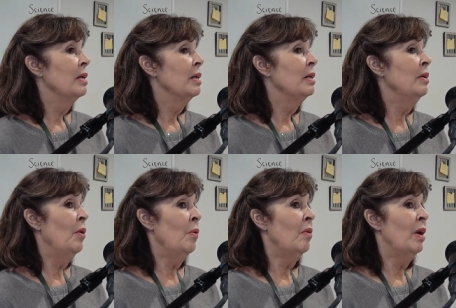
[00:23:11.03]
You
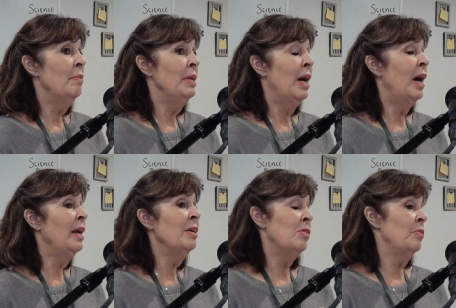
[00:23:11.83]
know, I mean, I, I
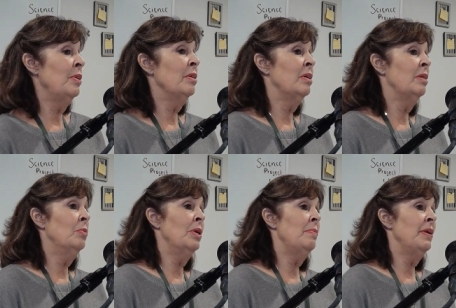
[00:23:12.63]
could go there. I'm
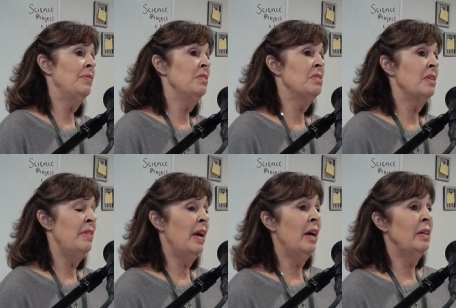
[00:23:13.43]
worried about this and
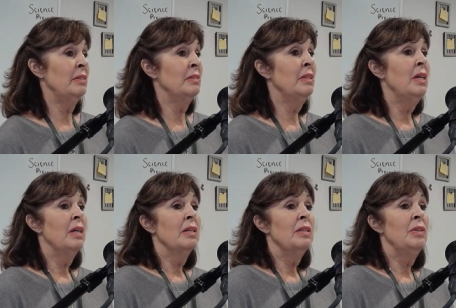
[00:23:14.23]
that, and,
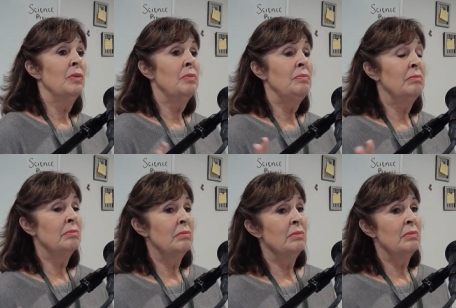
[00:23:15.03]
you know,
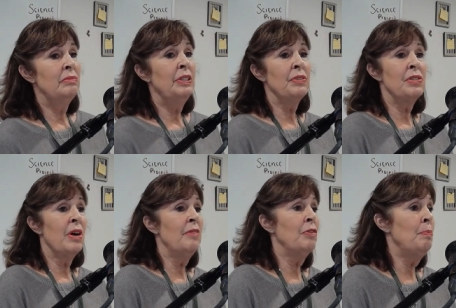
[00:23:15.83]
feeling
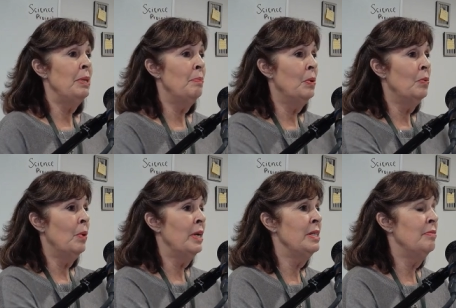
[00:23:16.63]
sorry for people,
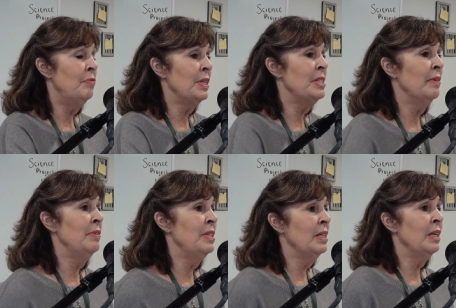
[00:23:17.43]
wanting to fix
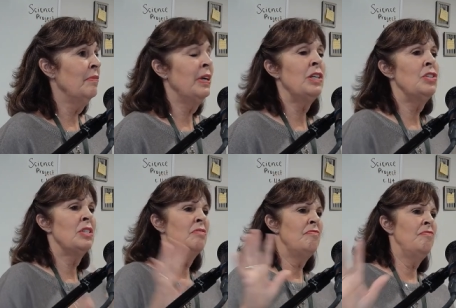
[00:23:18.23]
everything. If I could
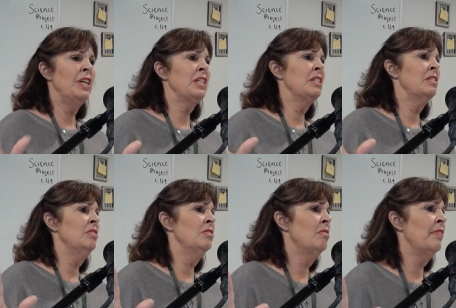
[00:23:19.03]
just fix, you
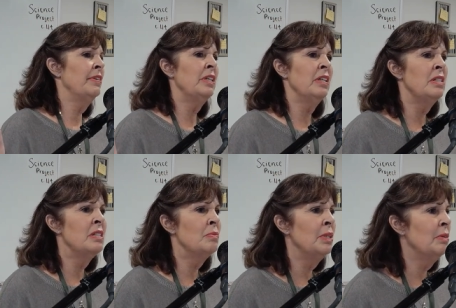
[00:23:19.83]
know, all the
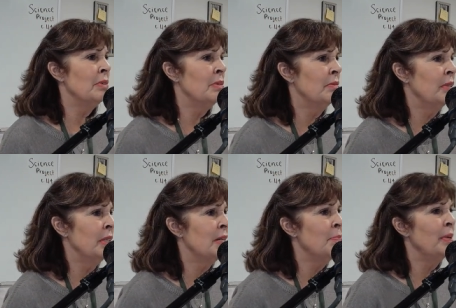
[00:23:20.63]
kids when they were growing
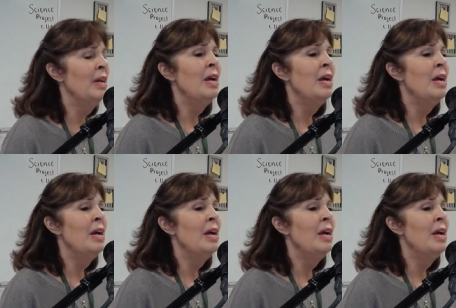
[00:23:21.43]
up. And